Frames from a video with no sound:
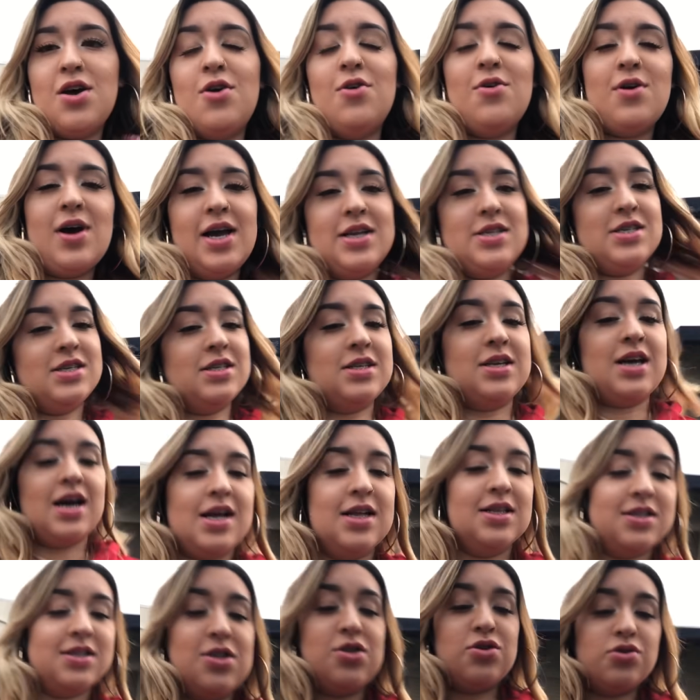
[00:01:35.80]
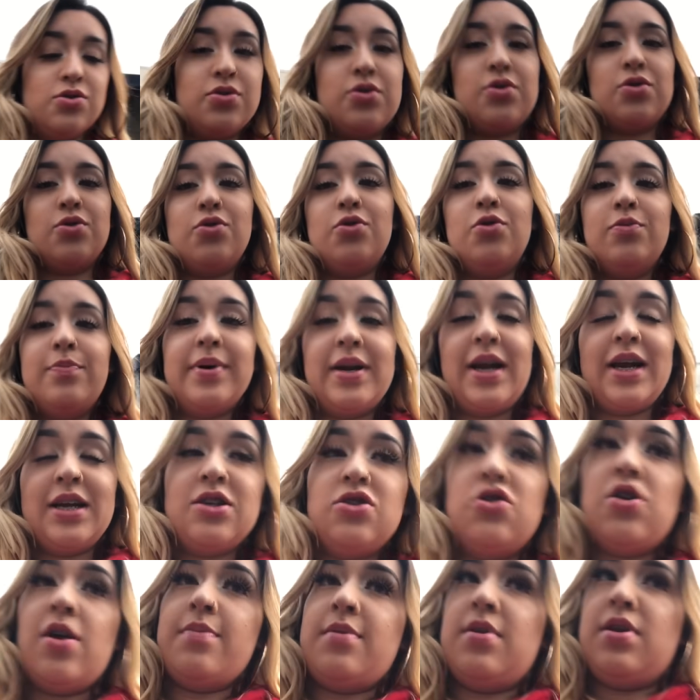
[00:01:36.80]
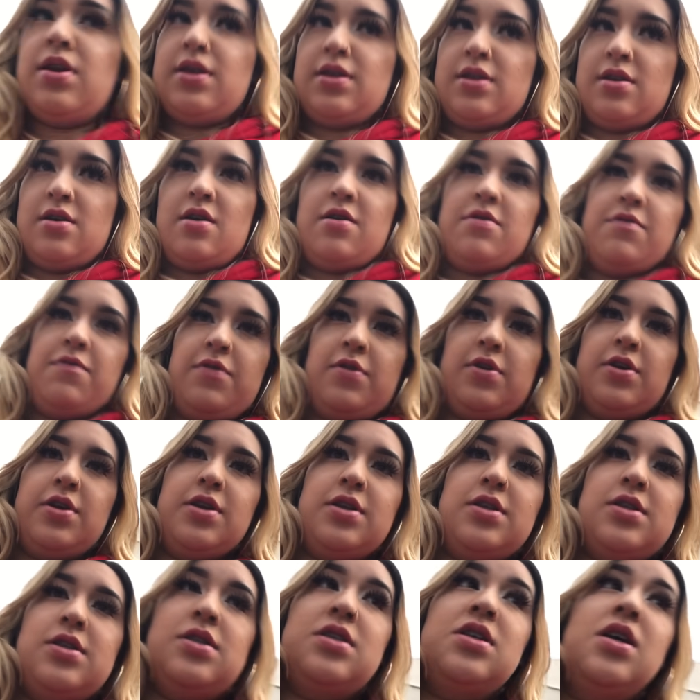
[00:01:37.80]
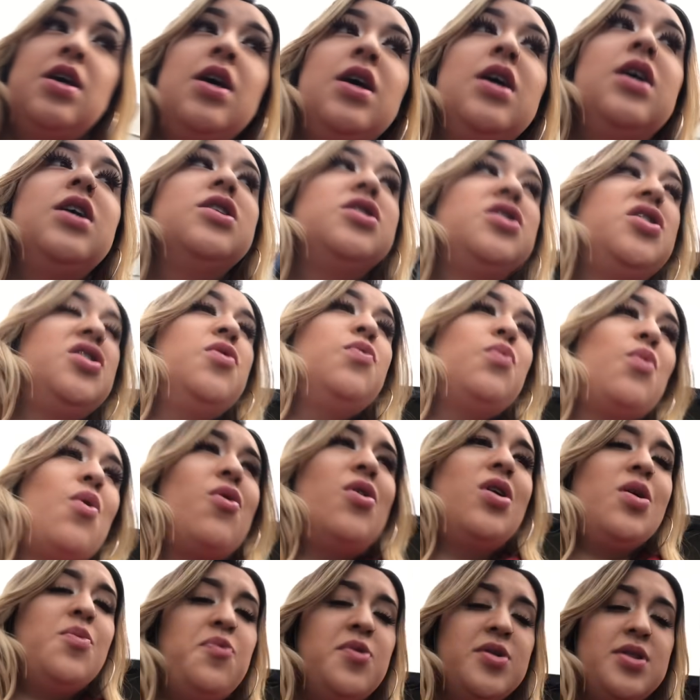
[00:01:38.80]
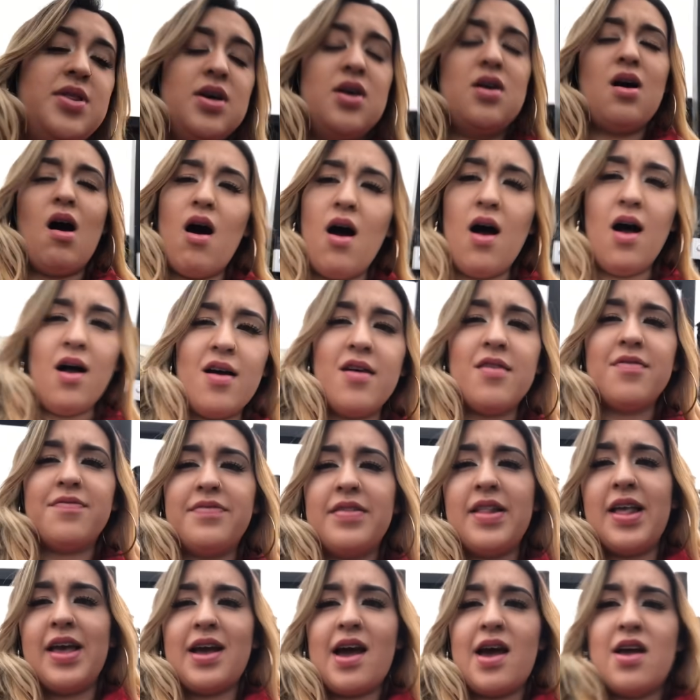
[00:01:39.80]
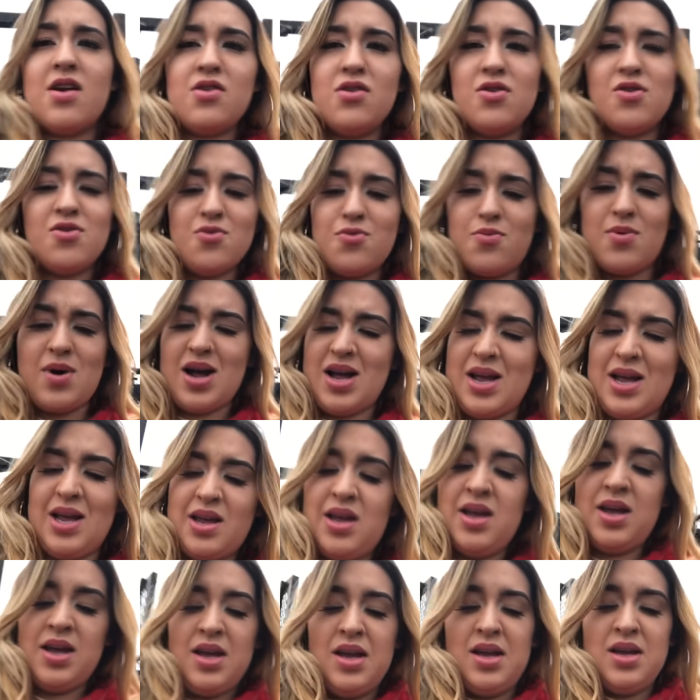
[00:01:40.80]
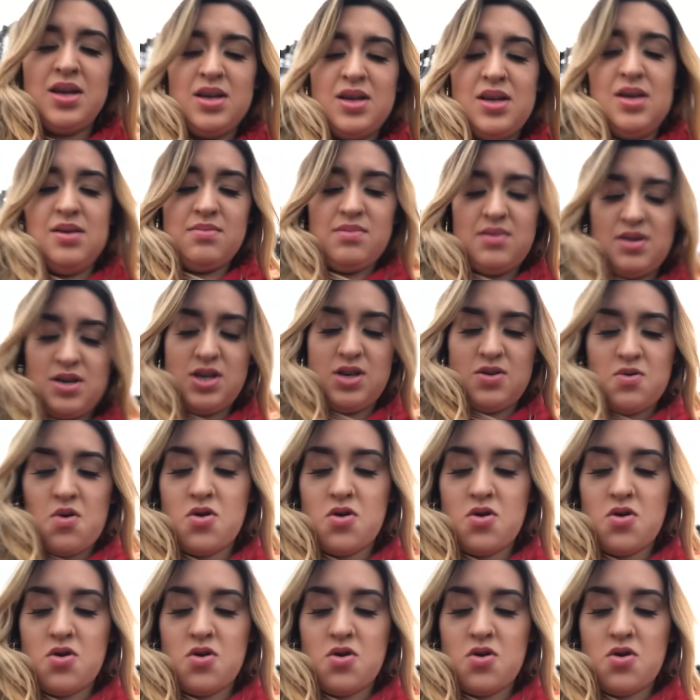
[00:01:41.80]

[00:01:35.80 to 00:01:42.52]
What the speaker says: So I just got to school, but I just dropped Anicia off first. She woke up with a cough. Like, I don't know why, but she